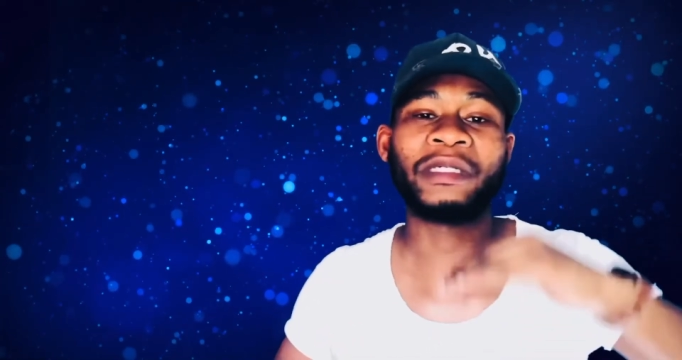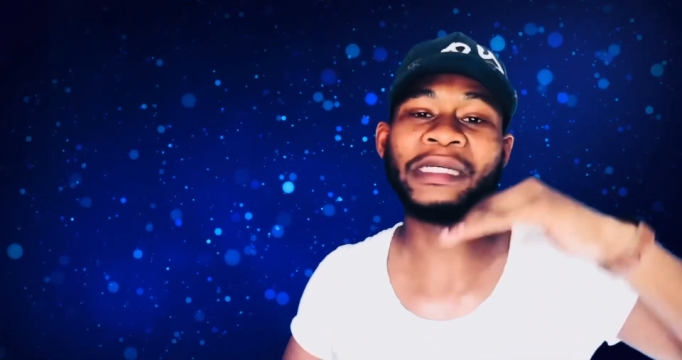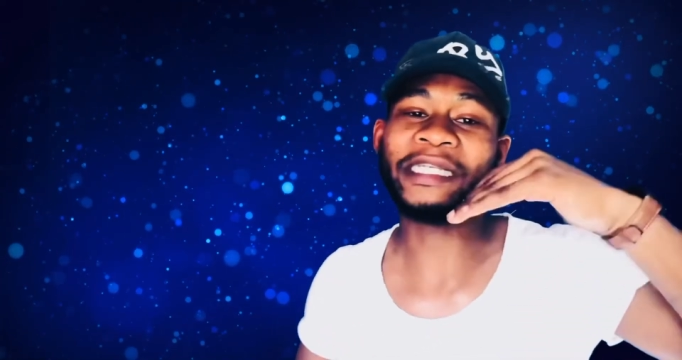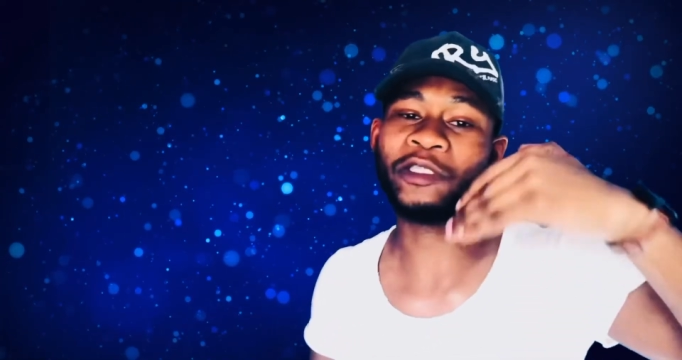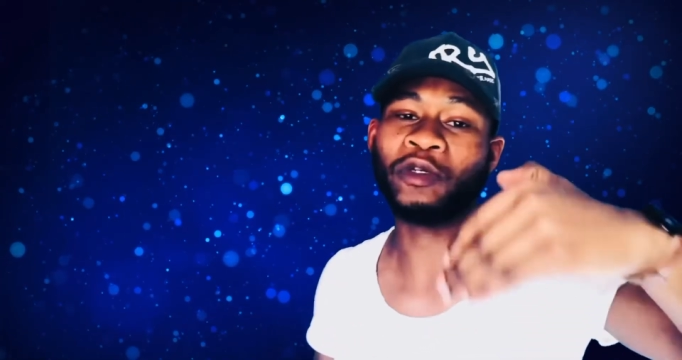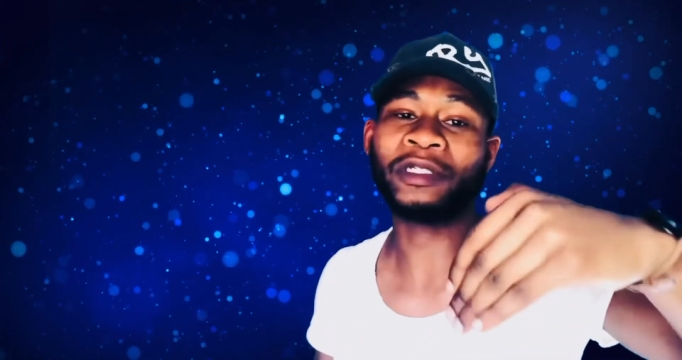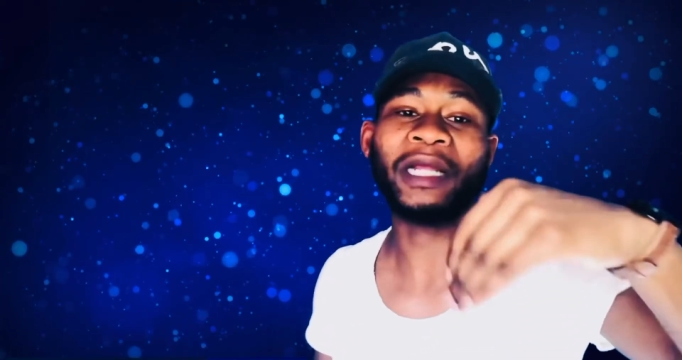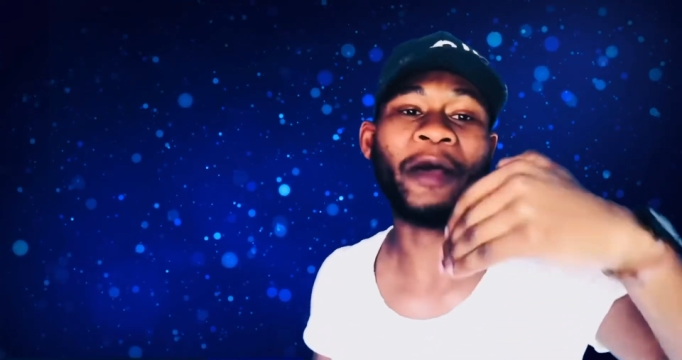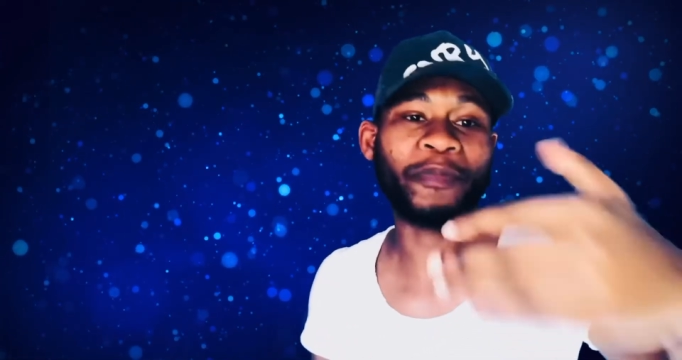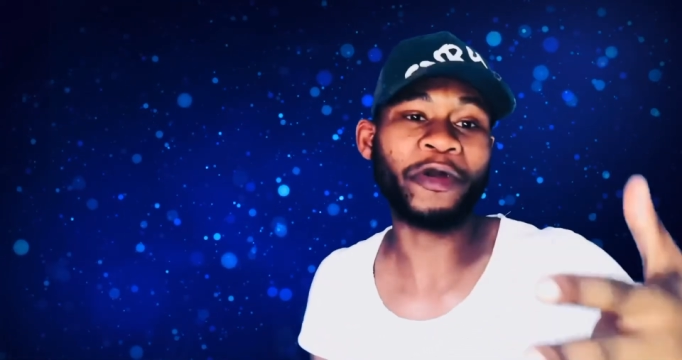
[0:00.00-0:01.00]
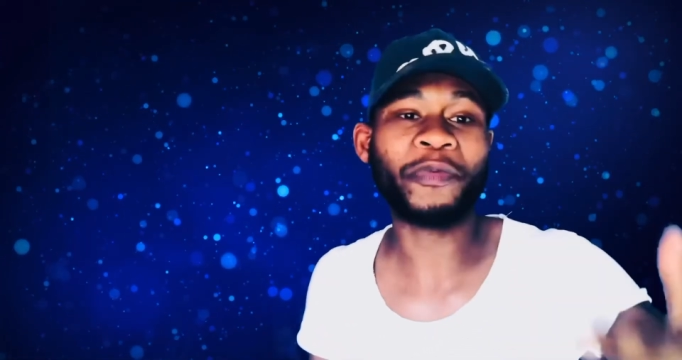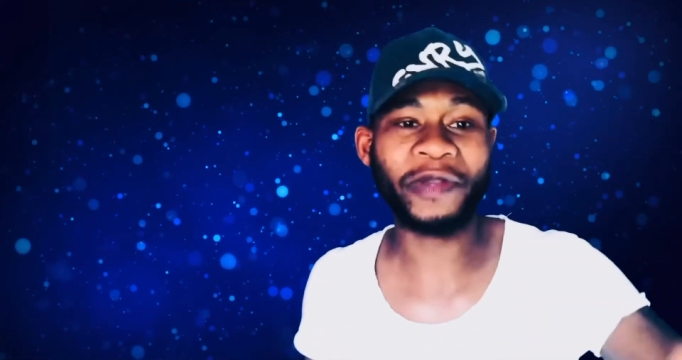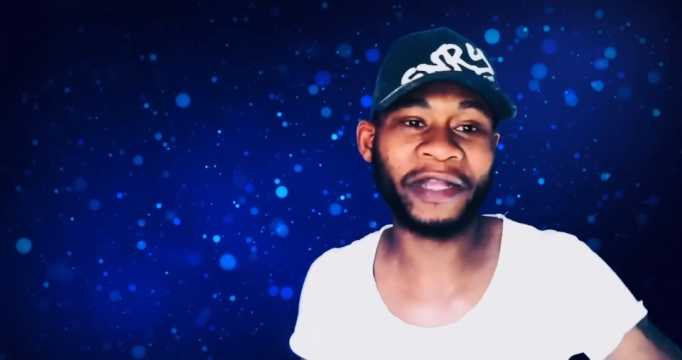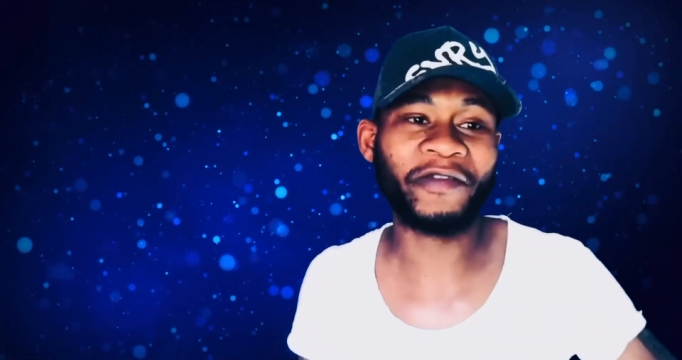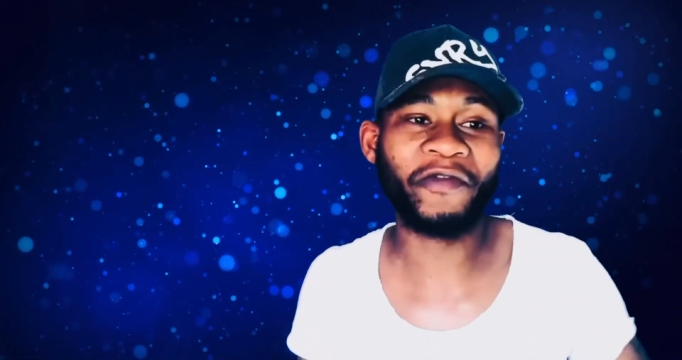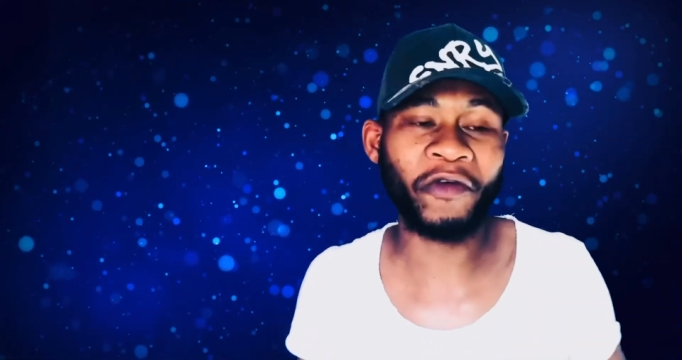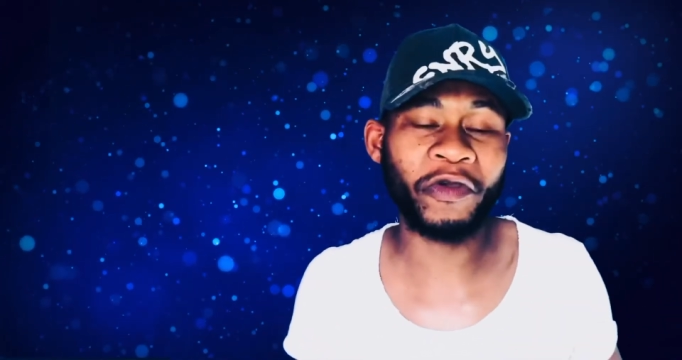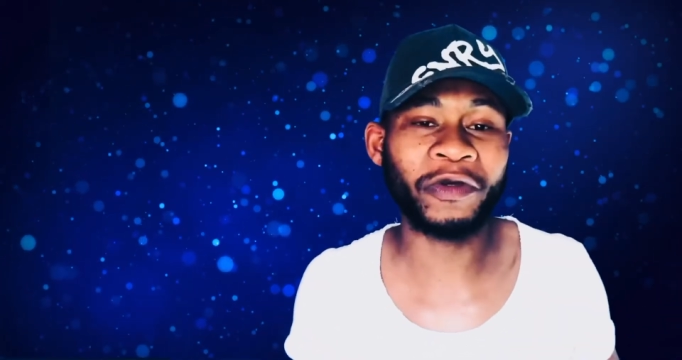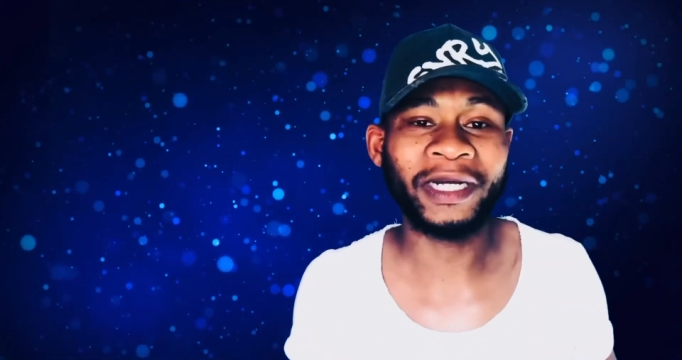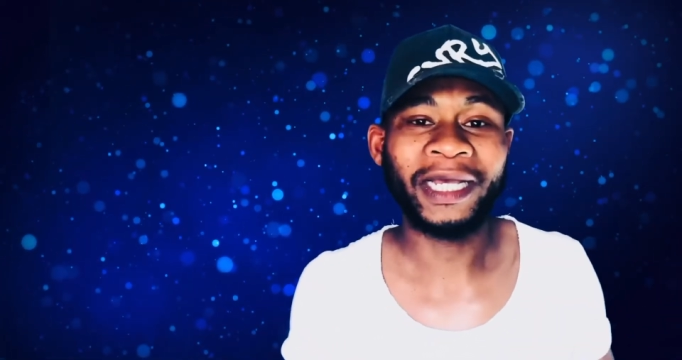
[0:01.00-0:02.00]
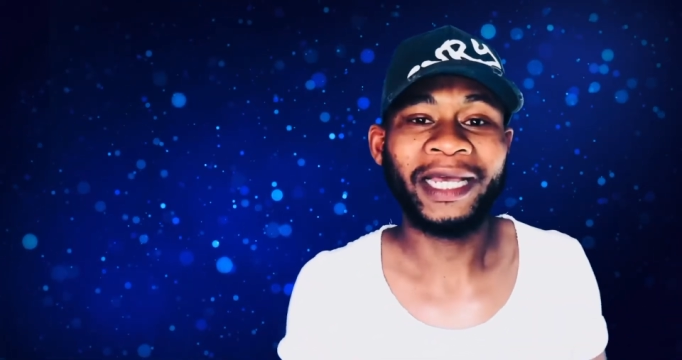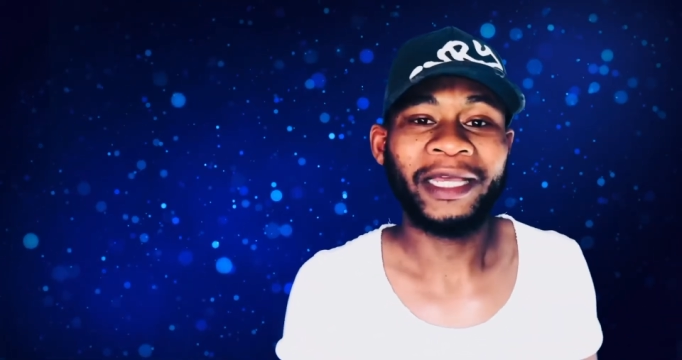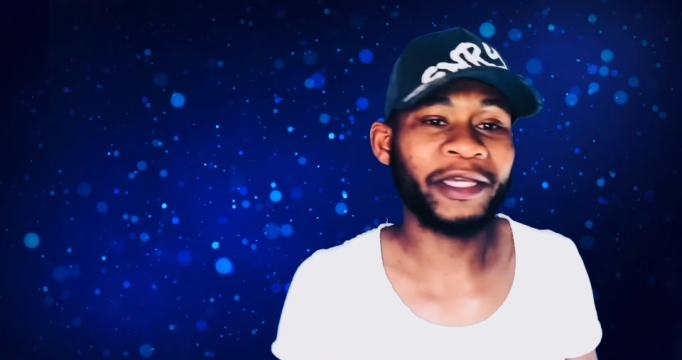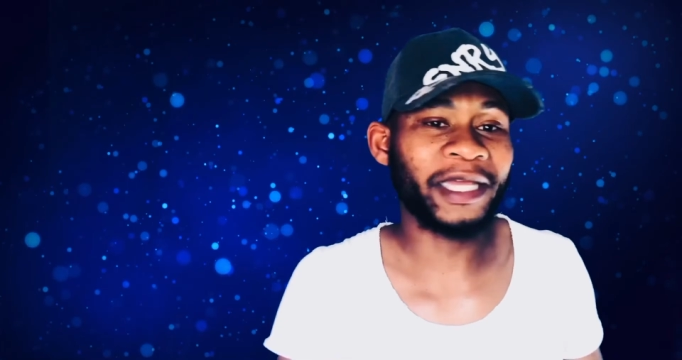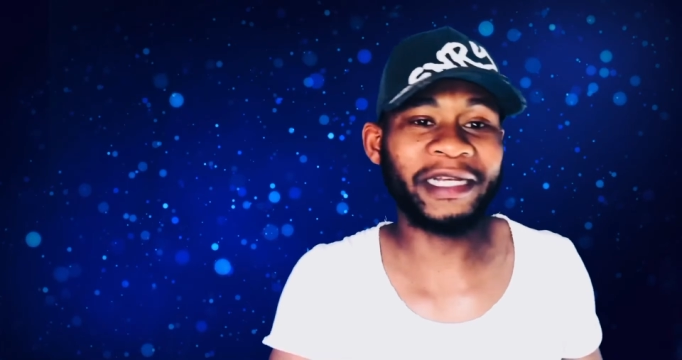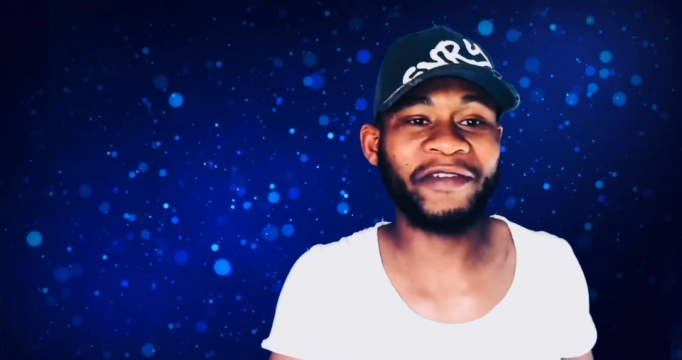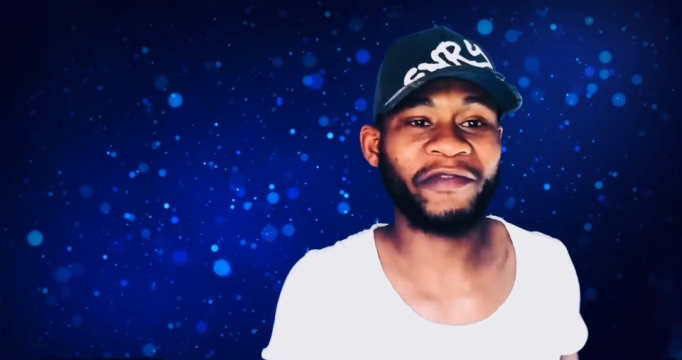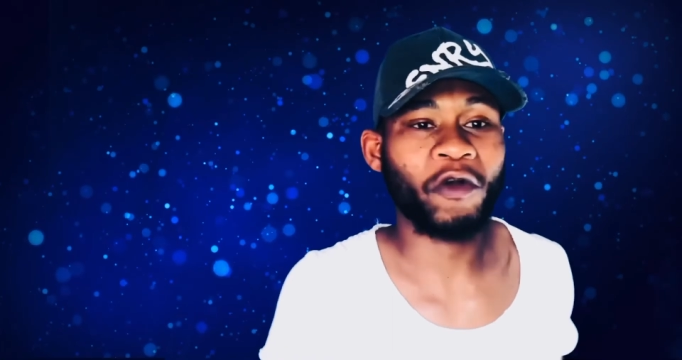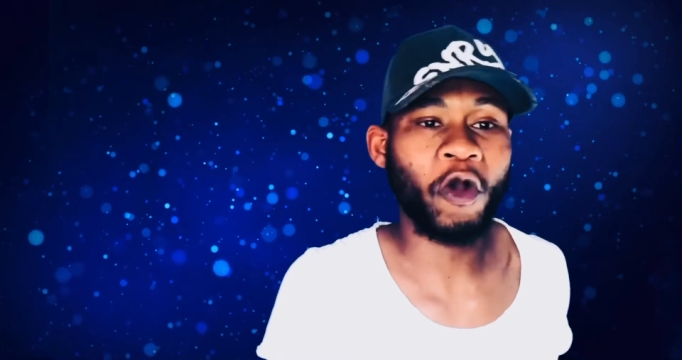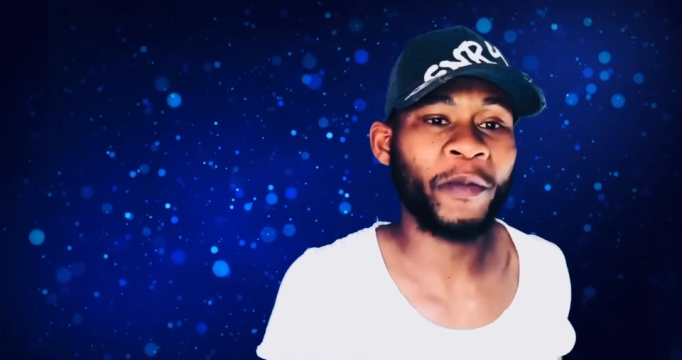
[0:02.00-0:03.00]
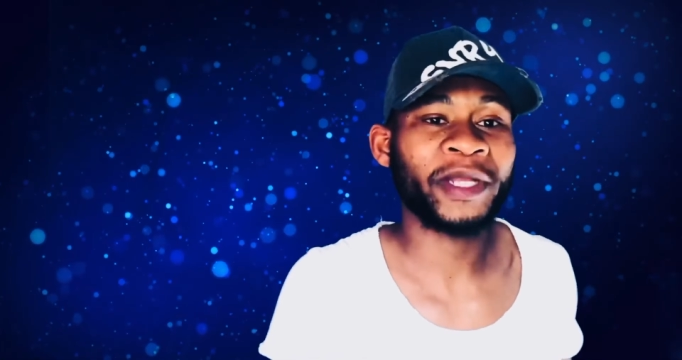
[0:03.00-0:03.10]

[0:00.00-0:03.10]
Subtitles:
is not appropriate for you, you can leave a comment.